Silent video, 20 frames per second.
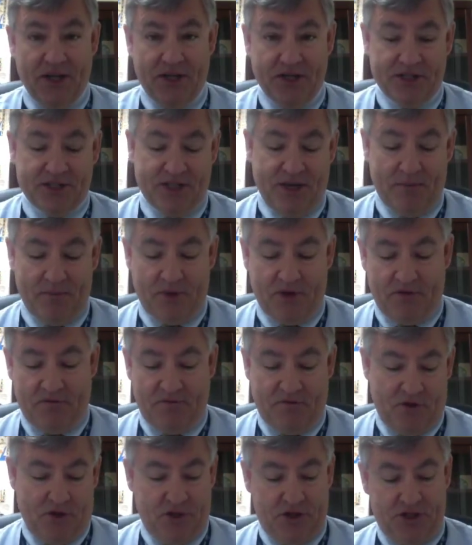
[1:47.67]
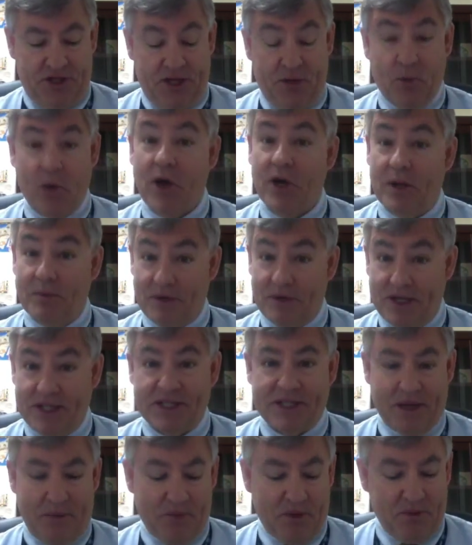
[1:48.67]
December 1st. And welcome to
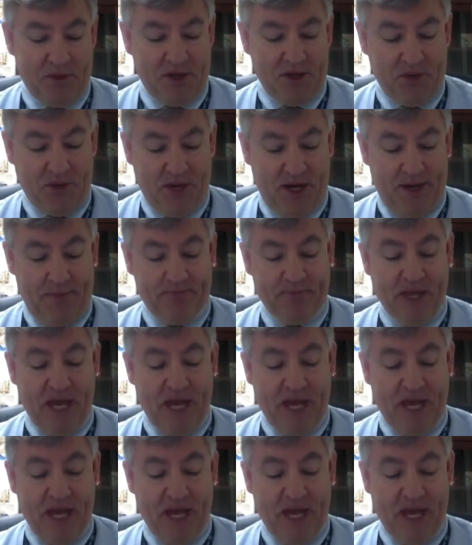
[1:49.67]
December, by the way.